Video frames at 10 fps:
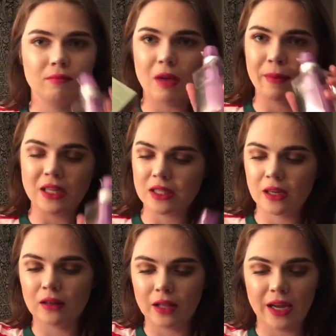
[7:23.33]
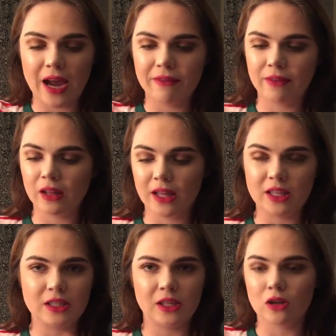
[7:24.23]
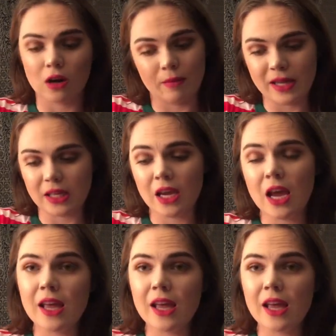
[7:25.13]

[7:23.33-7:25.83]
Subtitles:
amazing. Like, I feel like these things are amazing.